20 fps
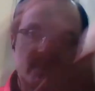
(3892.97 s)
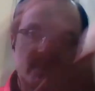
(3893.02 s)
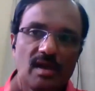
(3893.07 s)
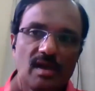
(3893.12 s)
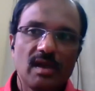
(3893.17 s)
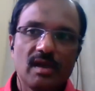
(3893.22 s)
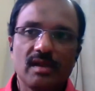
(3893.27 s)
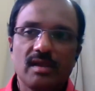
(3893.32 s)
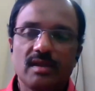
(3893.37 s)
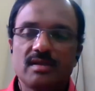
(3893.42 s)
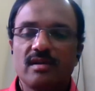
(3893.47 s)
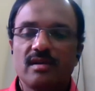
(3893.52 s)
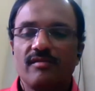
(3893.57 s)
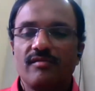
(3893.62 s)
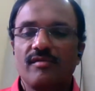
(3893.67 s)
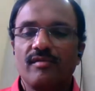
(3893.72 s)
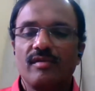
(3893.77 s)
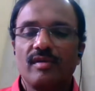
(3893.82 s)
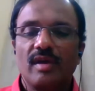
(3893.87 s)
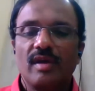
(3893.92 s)
telling this
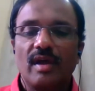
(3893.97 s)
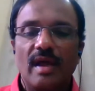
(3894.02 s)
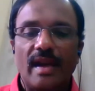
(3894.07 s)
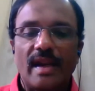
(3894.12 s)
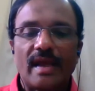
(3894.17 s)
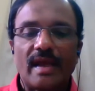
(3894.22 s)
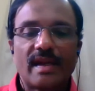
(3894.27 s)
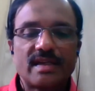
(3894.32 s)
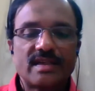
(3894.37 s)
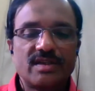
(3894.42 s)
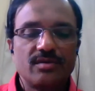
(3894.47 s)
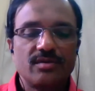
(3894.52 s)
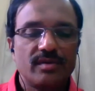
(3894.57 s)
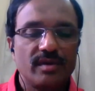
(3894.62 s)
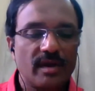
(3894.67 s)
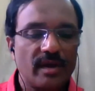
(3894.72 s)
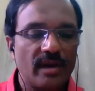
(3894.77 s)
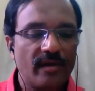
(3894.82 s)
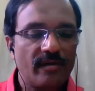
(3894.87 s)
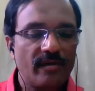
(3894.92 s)
of regressive
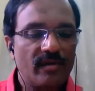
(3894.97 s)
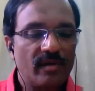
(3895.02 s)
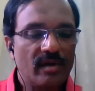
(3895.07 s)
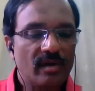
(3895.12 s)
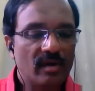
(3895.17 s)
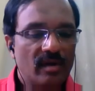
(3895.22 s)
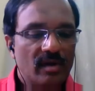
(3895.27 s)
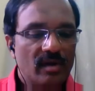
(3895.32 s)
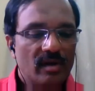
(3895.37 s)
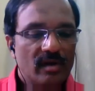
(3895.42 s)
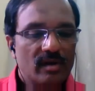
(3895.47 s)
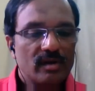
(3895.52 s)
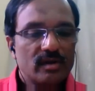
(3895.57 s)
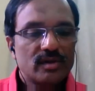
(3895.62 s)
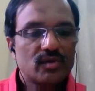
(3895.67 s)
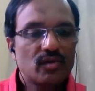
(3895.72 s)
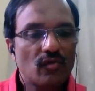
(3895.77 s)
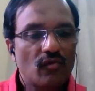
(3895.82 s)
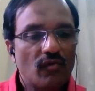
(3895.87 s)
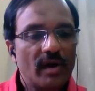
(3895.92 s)
theory. So
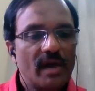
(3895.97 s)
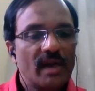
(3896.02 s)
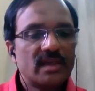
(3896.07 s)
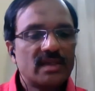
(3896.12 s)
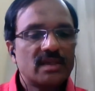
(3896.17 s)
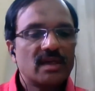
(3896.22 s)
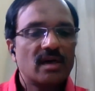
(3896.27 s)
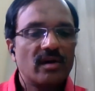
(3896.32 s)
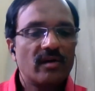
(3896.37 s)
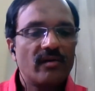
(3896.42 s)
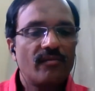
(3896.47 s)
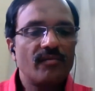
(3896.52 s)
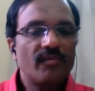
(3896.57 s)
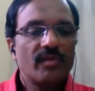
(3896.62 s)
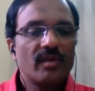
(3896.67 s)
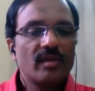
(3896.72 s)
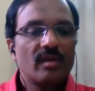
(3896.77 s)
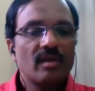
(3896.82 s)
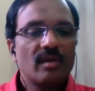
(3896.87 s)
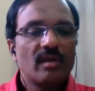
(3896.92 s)
what is
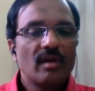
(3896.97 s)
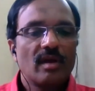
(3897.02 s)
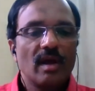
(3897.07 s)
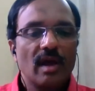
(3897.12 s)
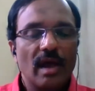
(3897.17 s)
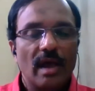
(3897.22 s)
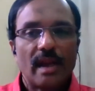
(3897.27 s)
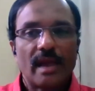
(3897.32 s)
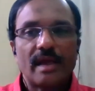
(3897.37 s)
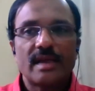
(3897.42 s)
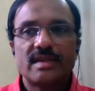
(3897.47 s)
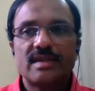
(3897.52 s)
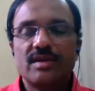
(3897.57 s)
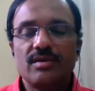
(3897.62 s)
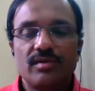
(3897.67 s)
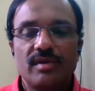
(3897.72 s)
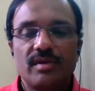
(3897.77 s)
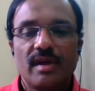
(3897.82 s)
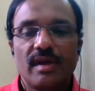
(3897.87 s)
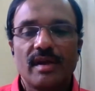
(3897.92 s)
regressive
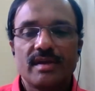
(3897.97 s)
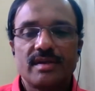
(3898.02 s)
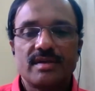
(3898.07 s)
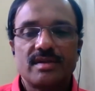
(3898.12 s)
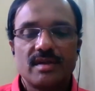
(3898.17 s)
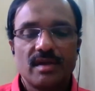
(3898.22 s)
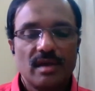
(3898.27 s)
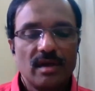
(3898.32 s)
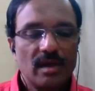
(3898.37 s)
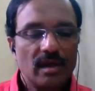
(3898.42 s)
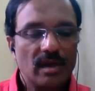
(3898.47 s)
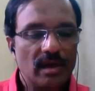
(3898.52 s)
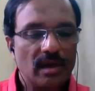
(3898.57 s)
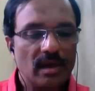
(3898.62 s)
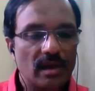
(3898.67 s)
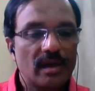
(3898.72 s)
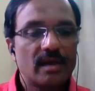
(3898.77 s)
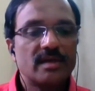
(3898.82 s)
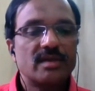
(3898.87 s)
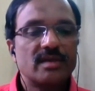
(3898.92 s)
theories?
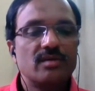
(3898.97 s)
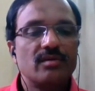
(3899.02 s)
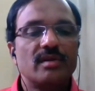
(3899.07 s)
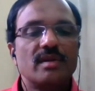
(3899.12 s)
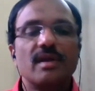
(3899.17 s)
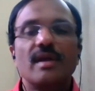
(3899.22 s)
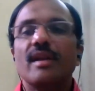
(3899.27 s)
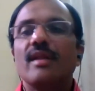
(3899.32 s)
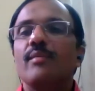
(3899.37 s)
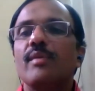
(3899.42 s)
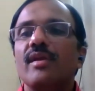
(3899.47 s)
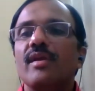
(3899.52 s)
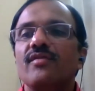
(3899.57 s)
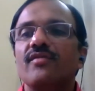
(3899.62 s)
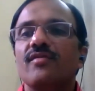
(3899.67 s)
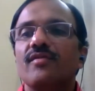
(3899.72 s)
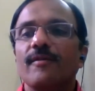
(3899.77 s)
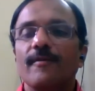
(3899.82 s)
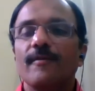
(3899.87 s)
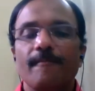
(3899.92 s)
Regressive theory
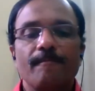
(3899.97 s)
means,